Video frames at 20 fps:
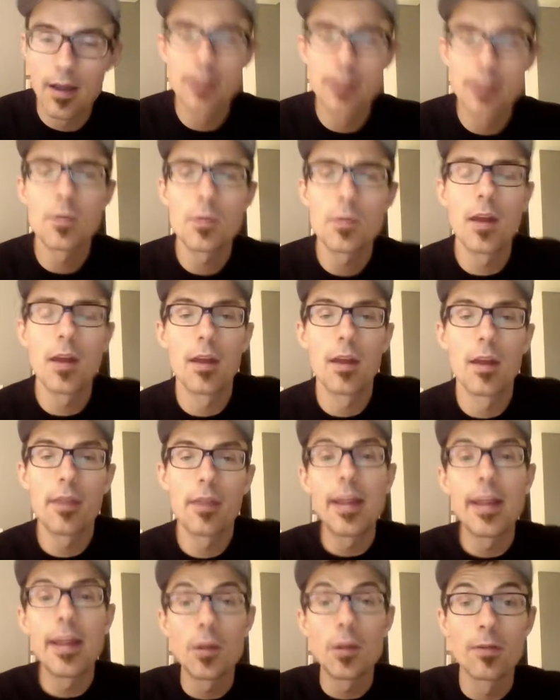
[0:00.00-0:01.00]
just want to
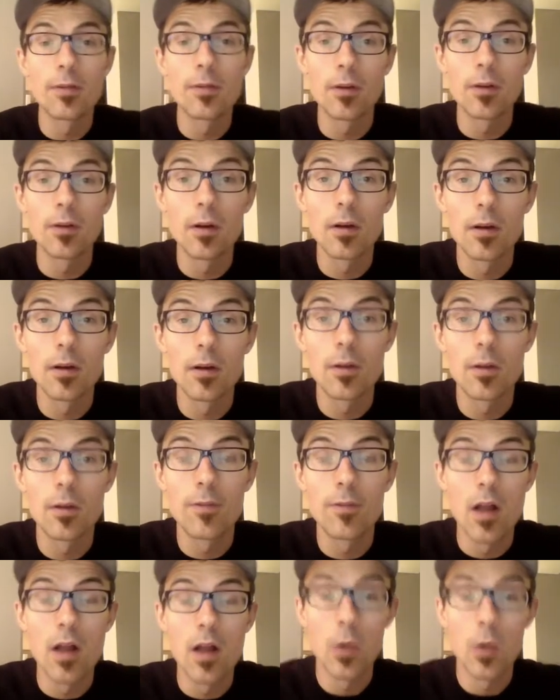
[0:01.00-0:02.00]
thank you for
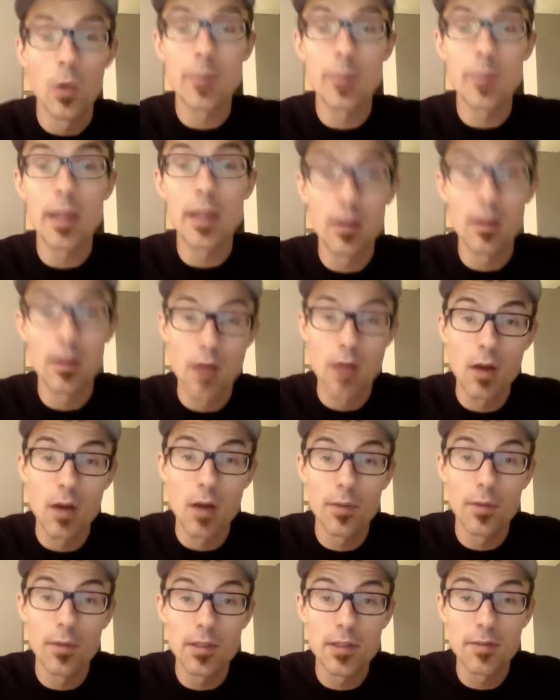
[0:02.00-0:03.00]
following me
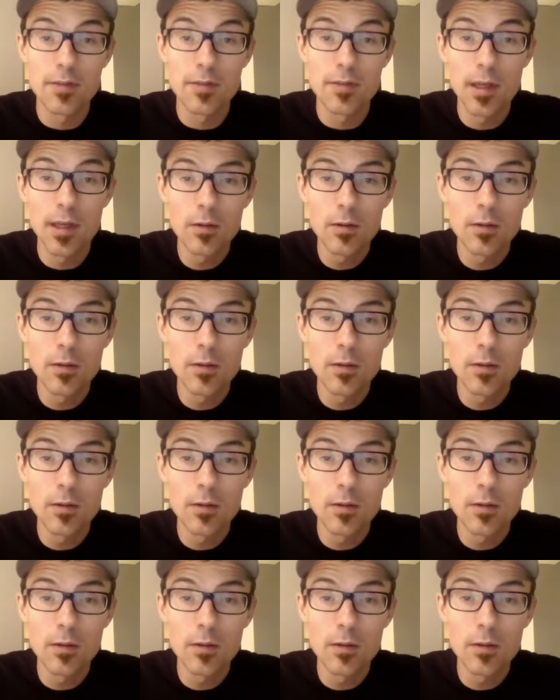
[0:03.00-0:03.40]
along with this video.